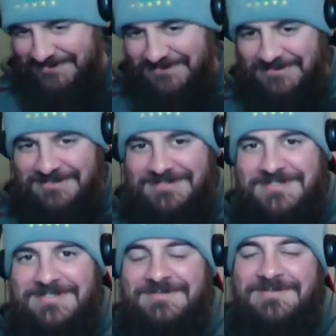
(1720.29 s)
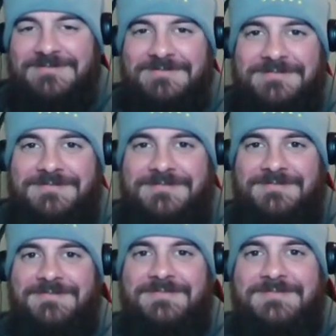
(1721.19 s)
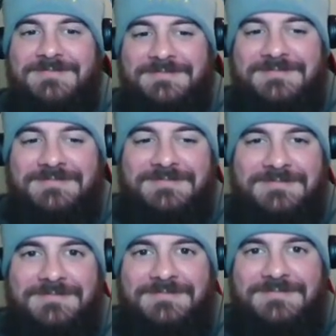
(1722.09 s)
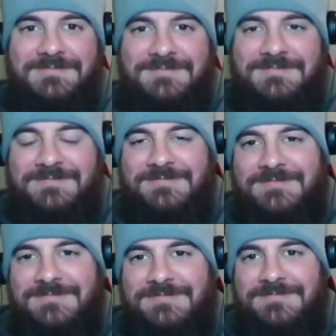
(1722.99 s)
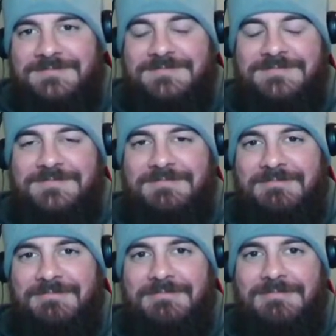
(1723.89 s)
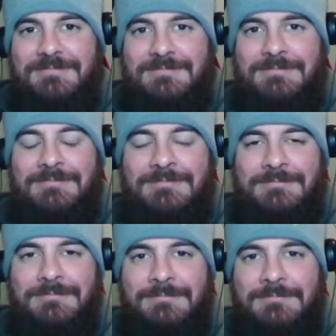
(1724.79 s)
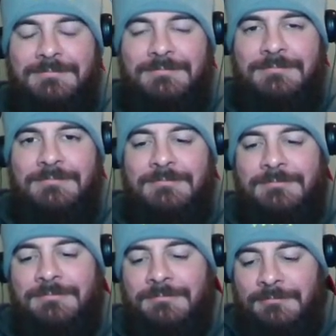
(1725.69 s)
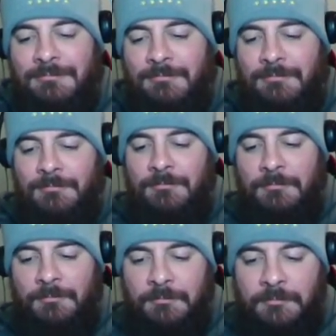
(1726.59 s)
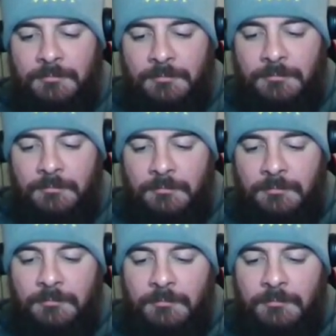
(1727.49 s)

This person isn't speaking.